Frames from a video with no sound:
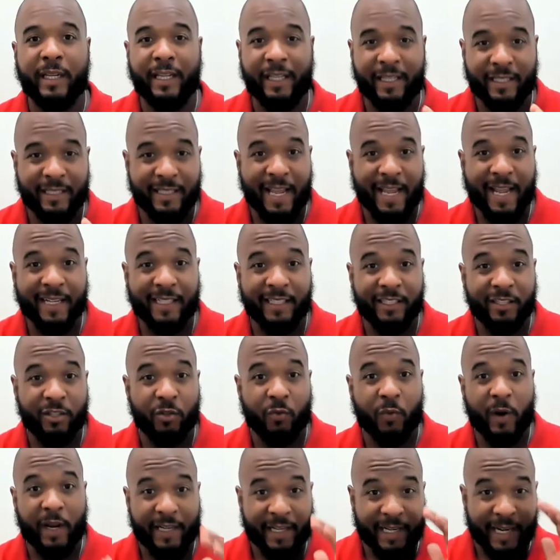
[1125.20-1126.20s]
it exactly
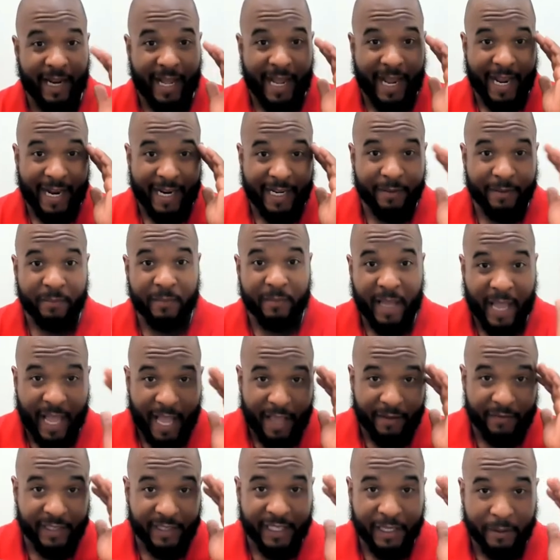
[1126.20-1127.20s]
the way that I am
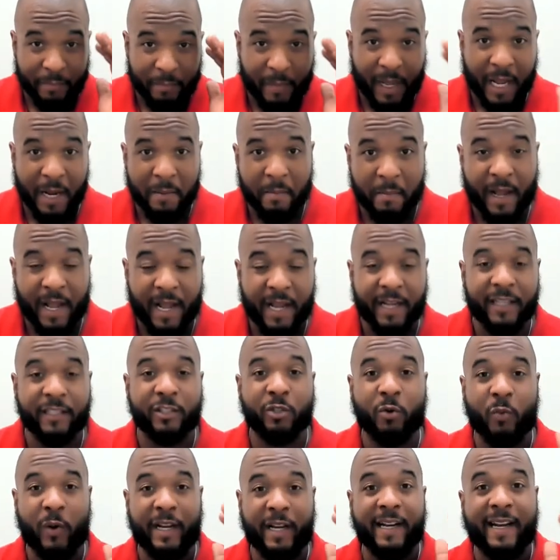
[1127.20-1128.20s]
have it in my
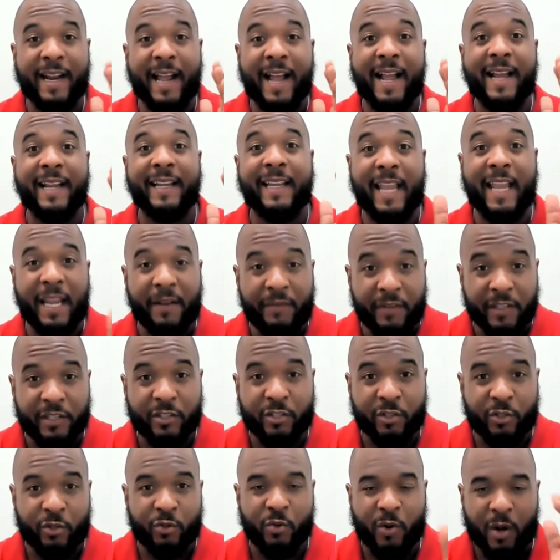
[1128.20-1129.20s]
mind. The way that I gave it
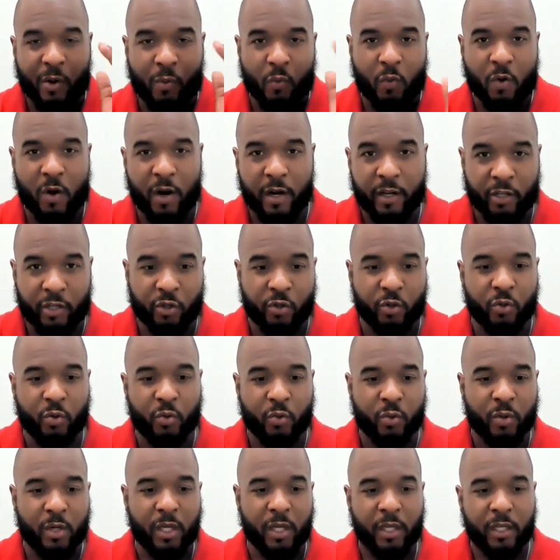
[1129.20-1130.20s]
to you, I want
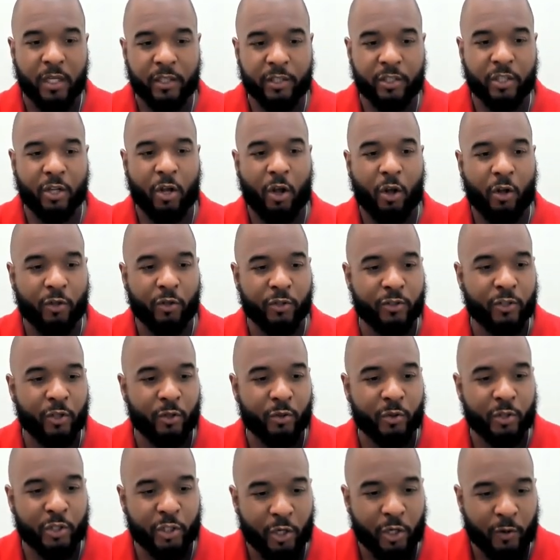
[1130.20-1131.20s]
you to
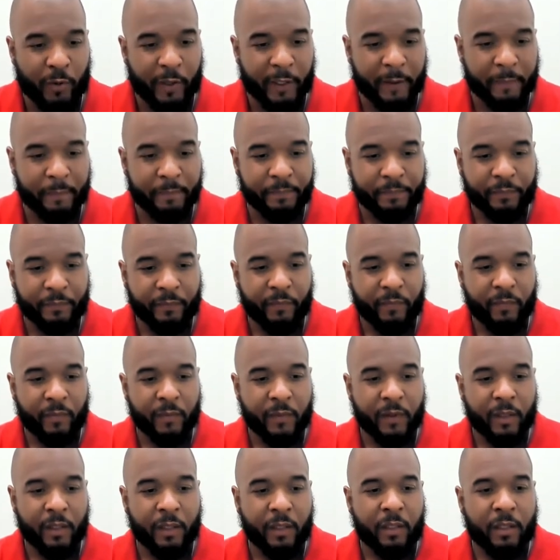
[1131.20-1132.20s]
also show it.
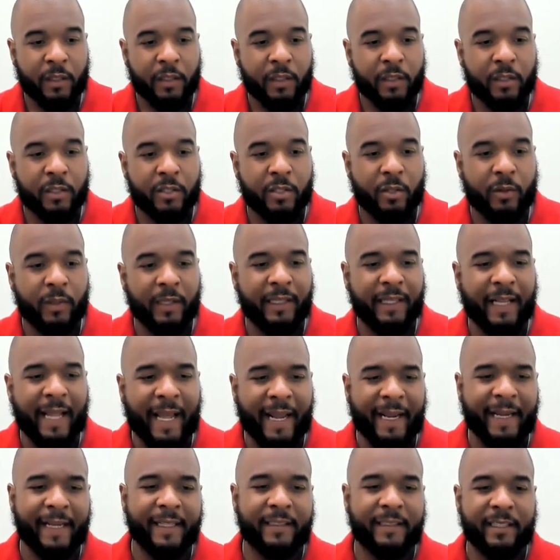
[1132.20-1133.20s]
So the
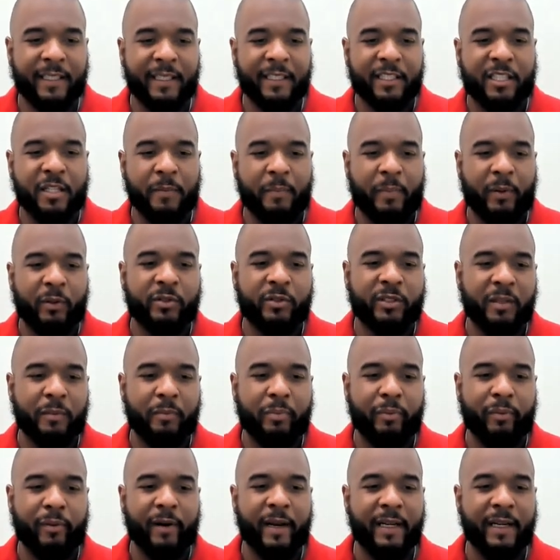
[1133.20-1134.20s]
light is supposed to
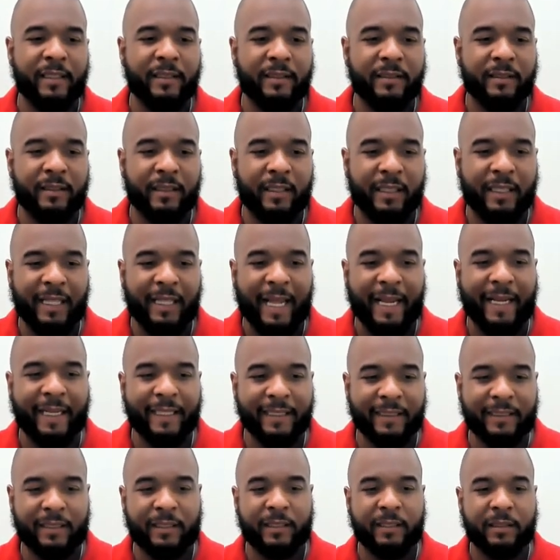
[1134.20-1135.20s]
bring
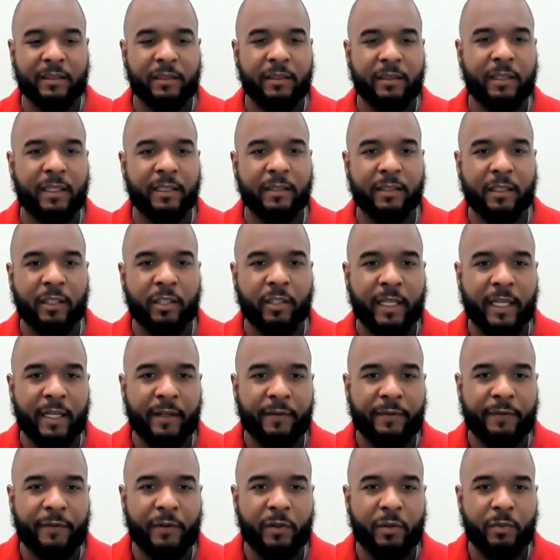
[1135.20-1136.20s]
light. Let's look at
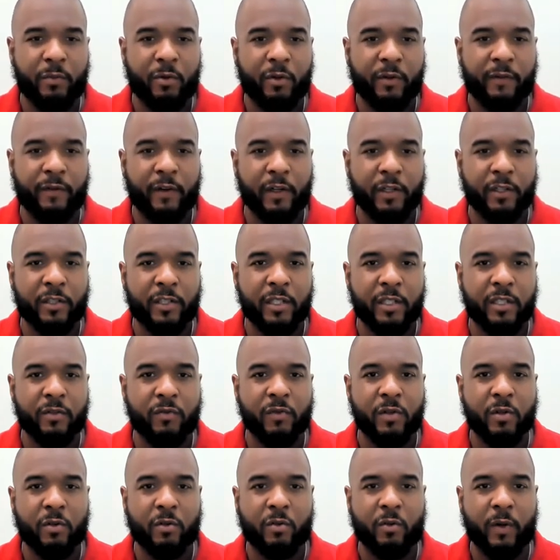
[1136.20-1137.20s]
a few more verses
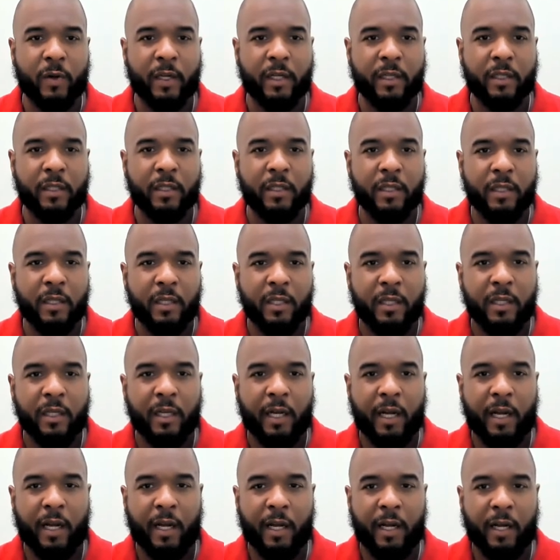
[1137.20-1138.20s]
real quick.
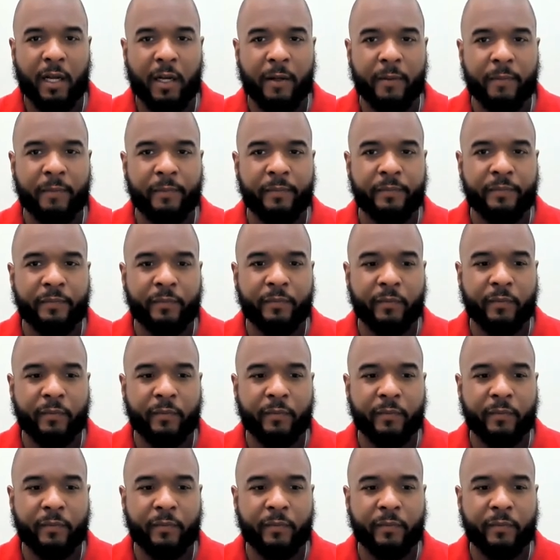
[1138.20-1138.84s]
Let's